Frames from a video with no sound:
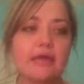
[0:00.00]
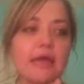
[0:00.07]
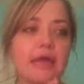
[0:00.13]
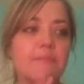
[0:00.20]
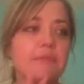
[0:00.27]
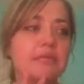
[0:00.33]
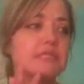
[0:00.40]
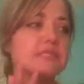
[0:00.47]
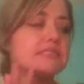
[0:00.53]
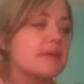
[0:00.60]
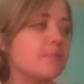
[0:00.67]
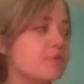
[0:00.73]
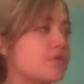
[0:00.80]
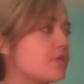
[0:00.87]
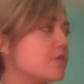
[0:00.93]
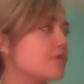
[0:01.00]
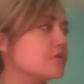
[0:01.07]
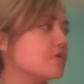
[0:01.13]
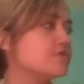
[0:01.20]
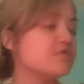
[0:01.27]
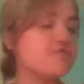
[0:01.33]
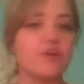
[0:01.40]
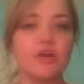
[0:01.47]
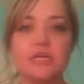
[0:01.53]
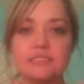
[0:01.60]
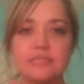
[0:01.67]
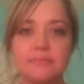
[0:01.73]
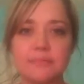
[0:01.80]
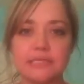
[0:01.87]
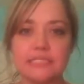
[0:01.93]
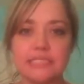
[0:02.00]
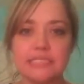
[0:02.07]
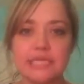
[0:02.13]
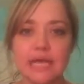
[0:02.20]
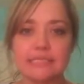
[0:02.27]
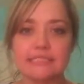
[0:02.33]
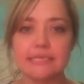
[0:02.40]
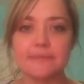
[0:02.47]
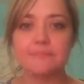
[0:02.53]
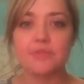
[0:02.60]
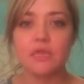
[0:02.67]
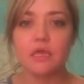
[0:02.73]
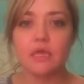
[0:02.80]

I had my double dose of greens. I've been detoxing.